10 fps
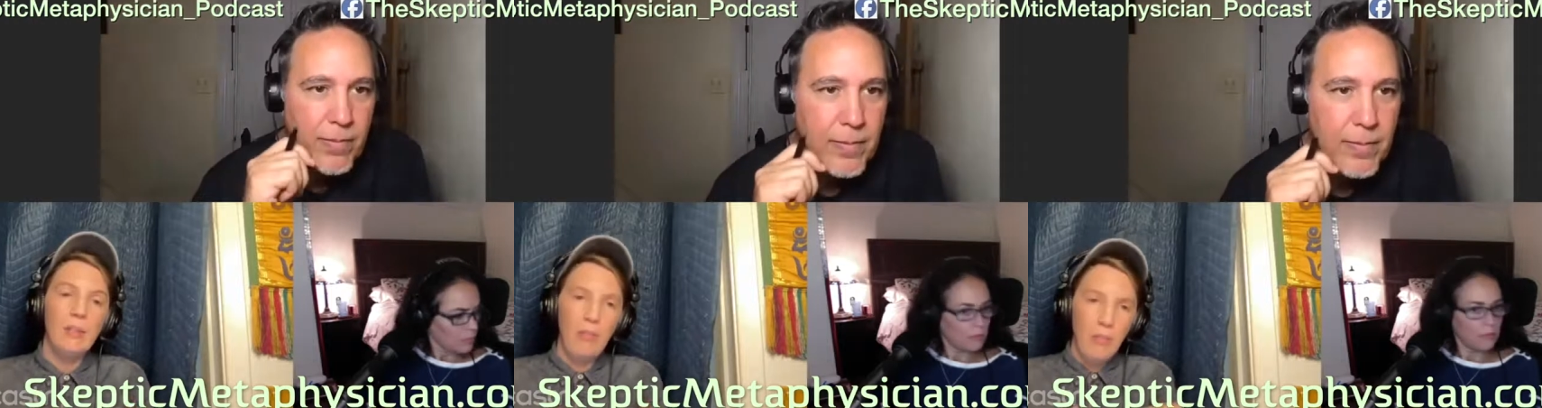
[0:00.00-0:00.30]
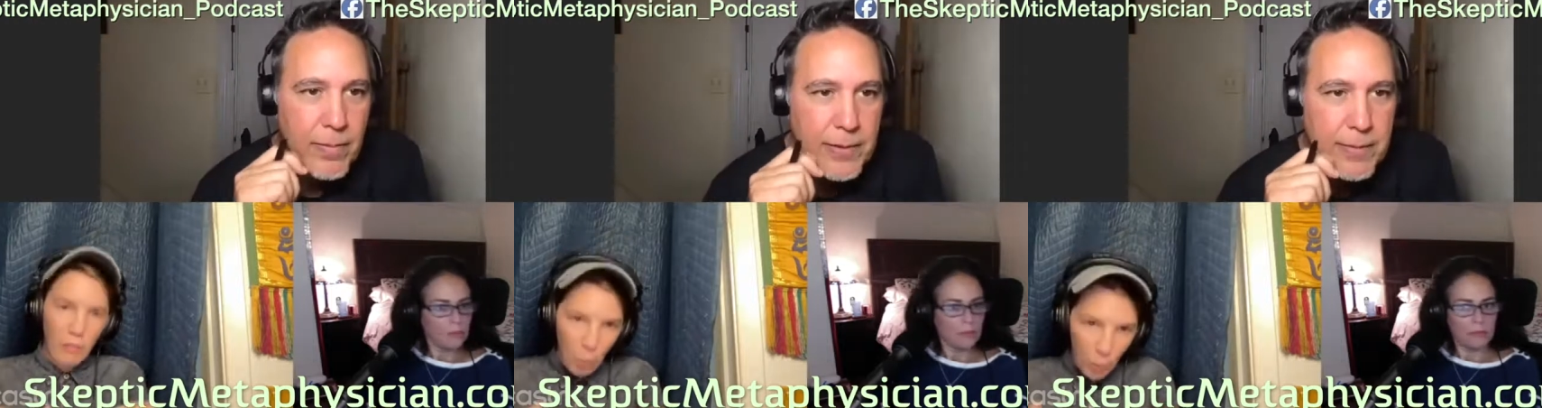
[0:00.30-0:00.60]

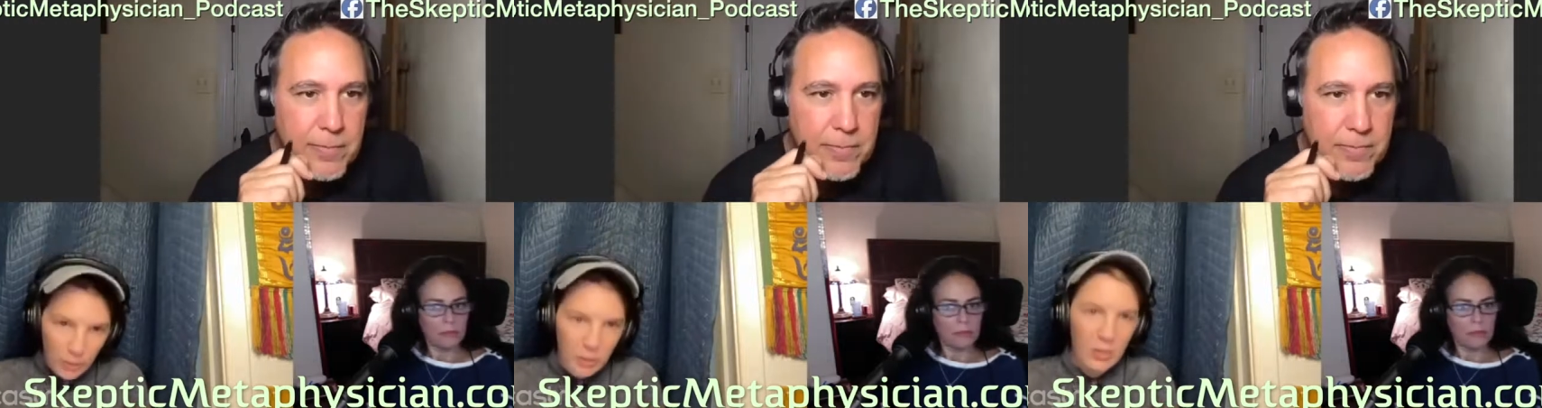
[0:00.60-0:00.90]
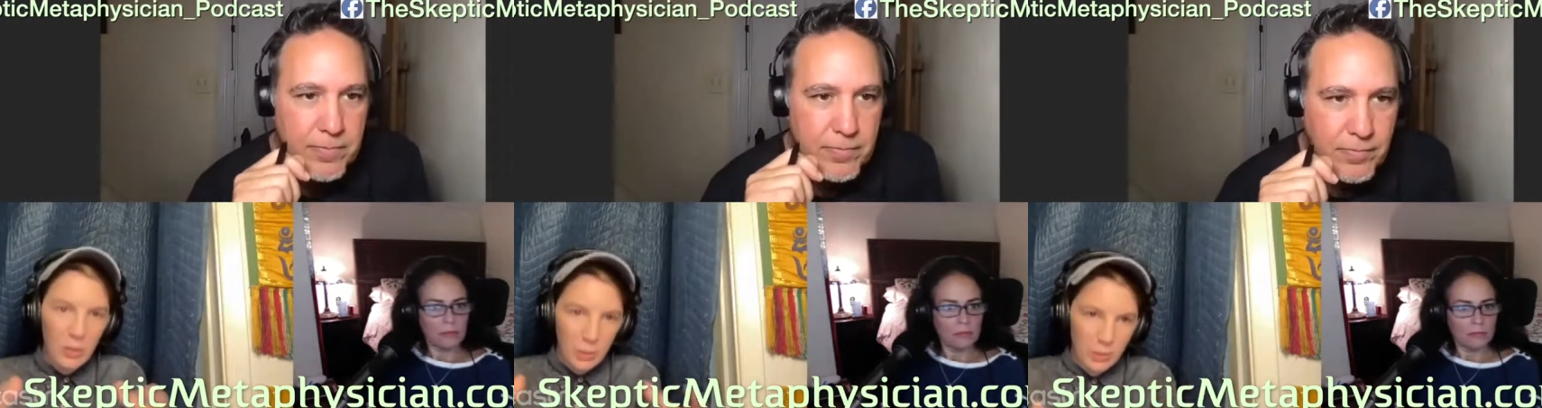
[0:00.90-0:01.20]

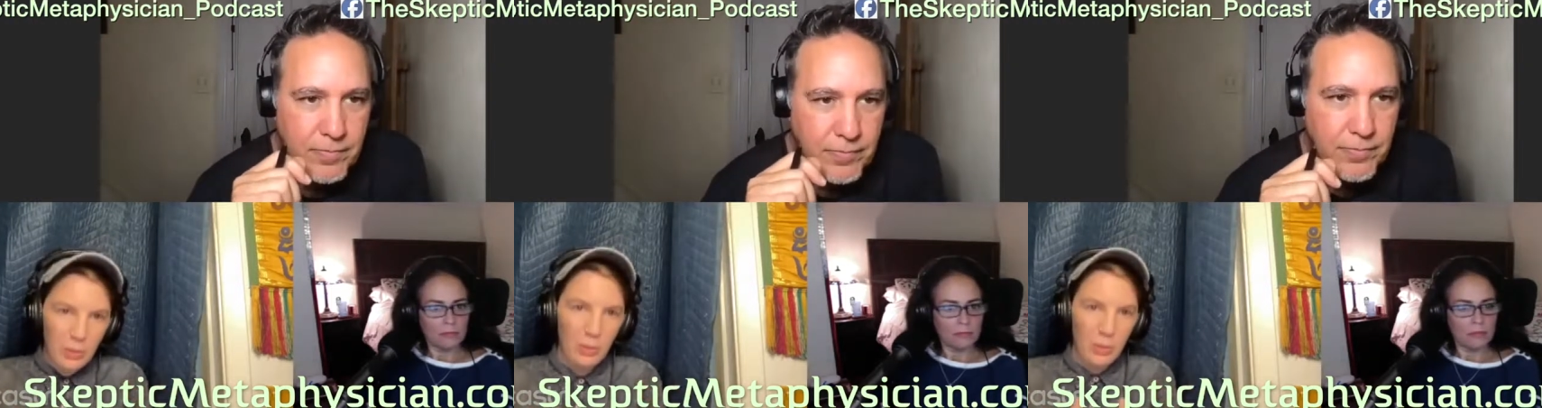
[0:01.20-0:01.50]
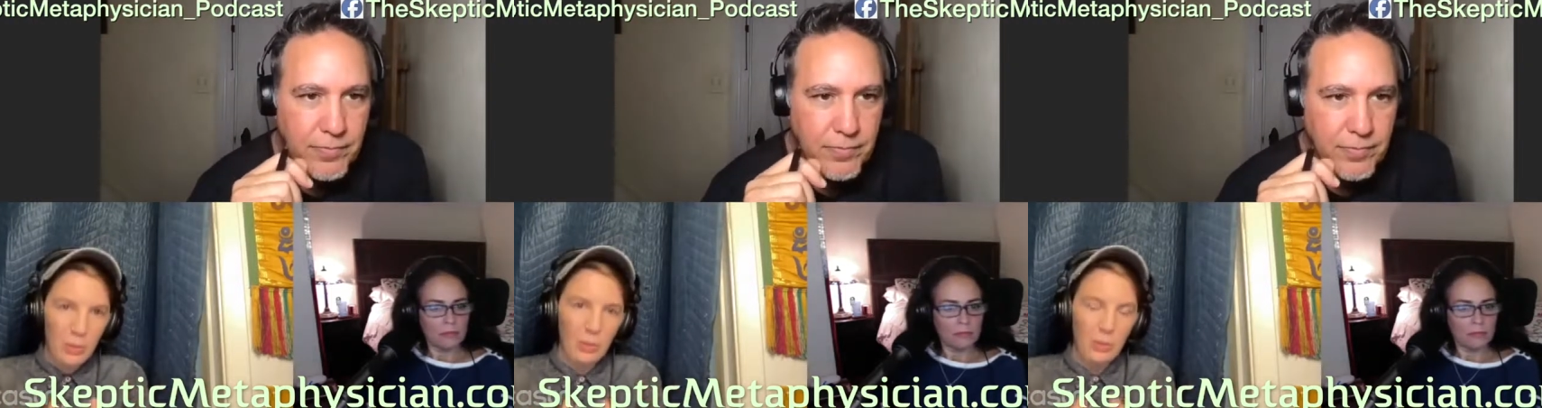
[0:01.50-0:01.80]
Speaker 1: force you
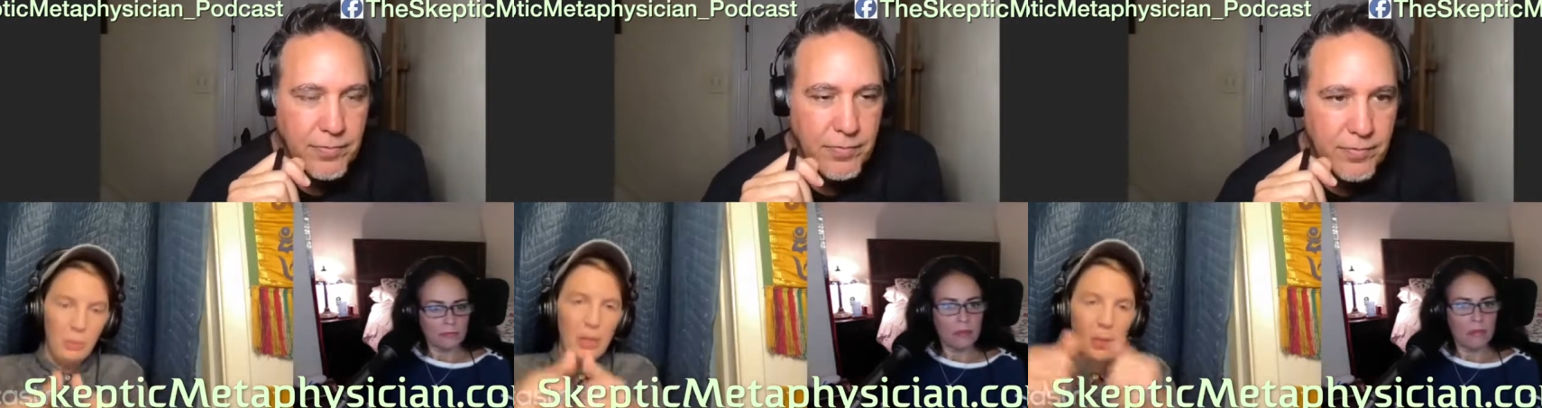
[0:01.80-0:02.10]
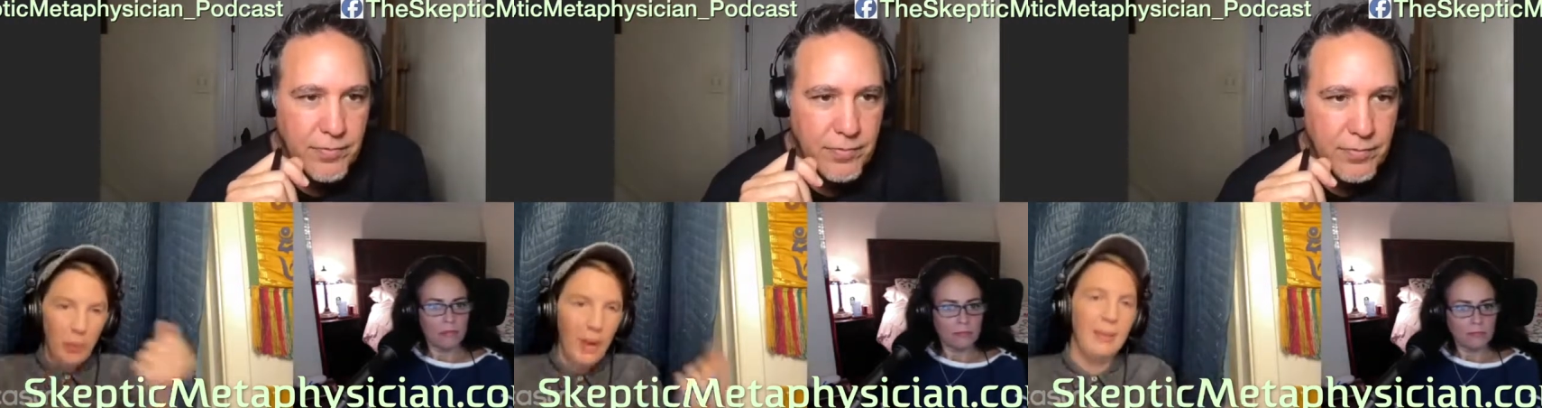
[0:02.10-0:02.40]
to peel